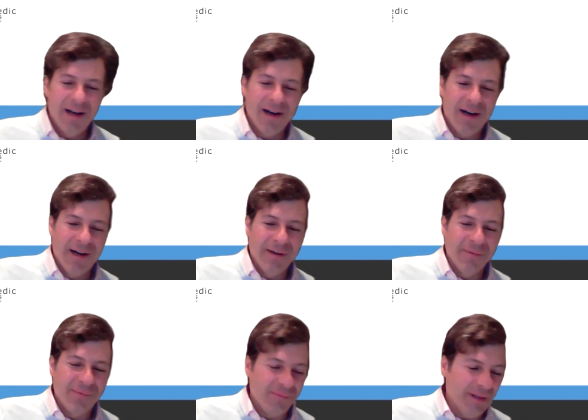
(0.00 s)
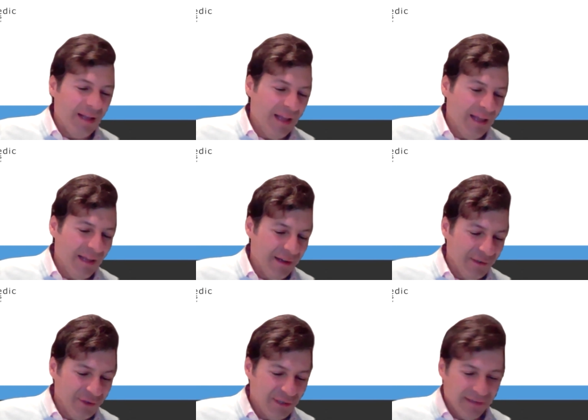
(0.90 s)

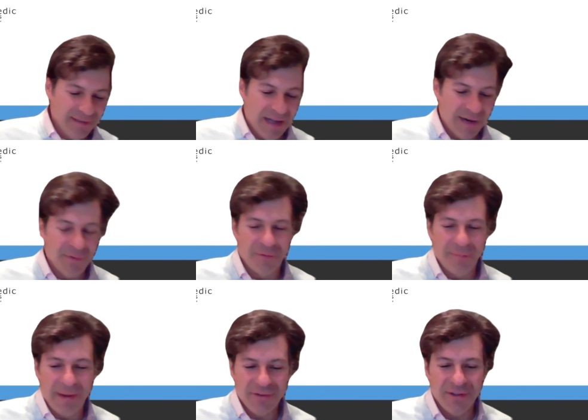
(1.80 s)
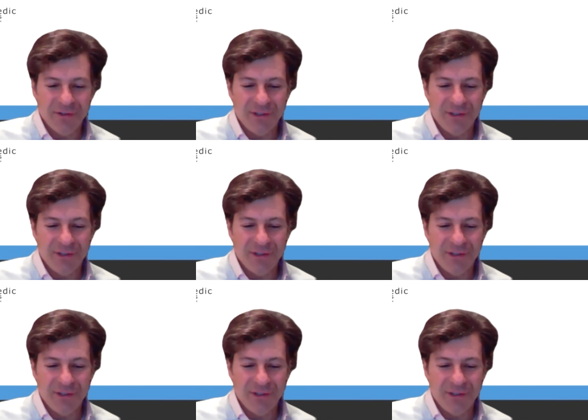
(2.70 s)
And she has a lot of information.